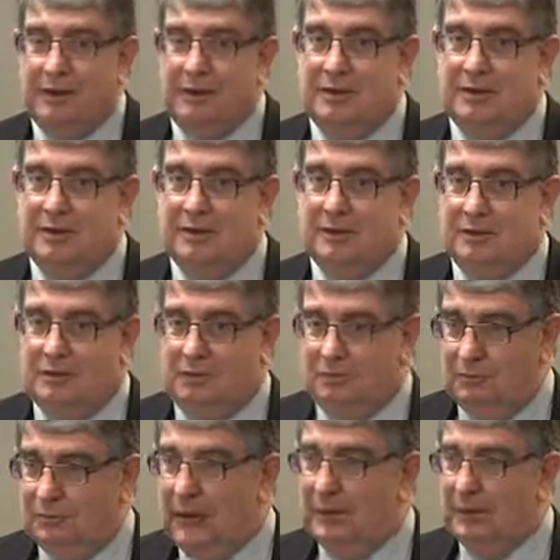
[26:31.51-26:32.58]
It's just
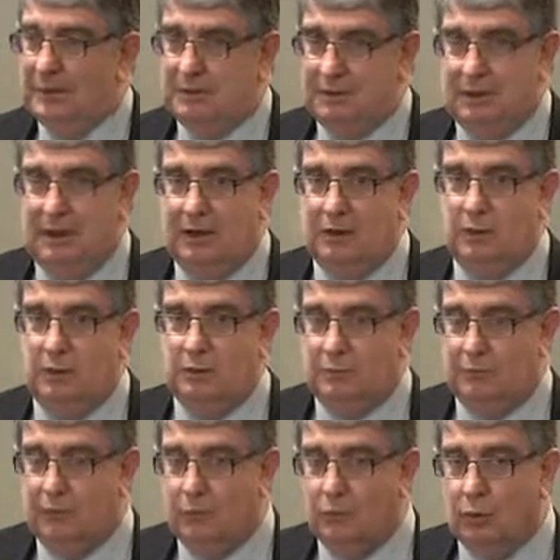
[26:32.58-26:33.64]
understanding what
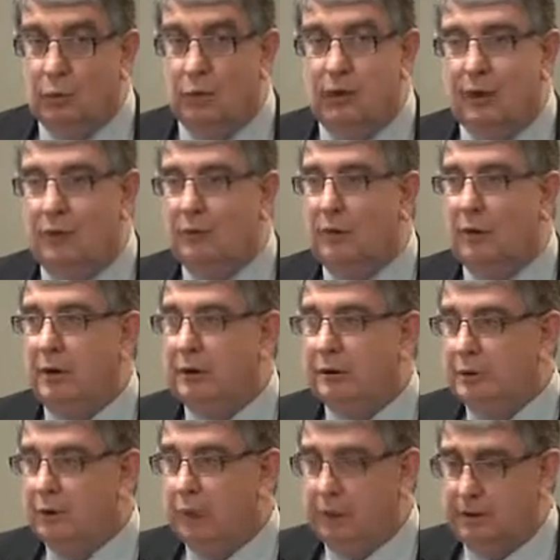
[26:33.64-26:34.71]
it's for and why
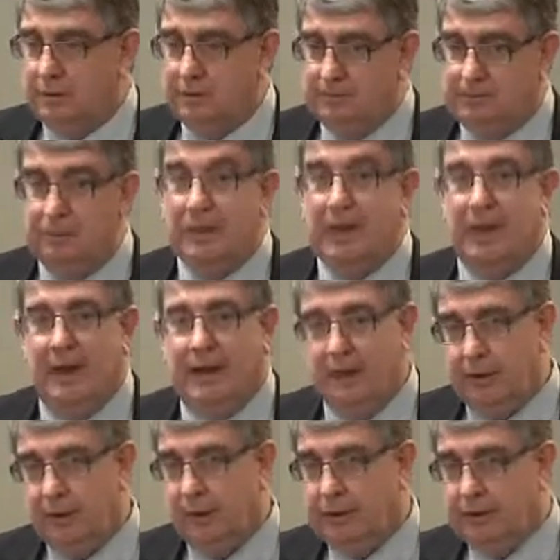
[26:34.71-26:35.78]
you're doing it, and
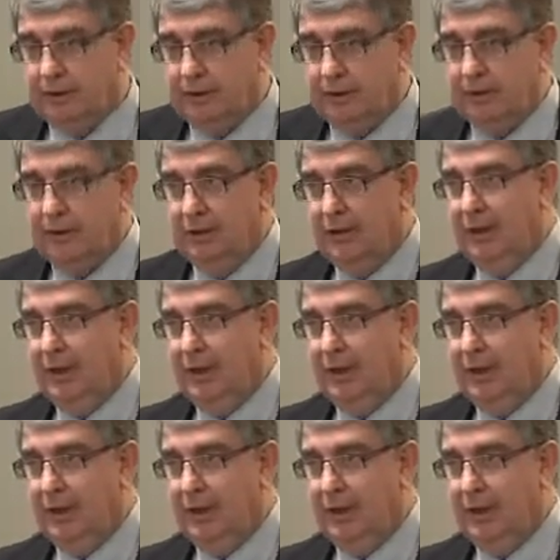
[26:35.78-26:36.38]
how you actually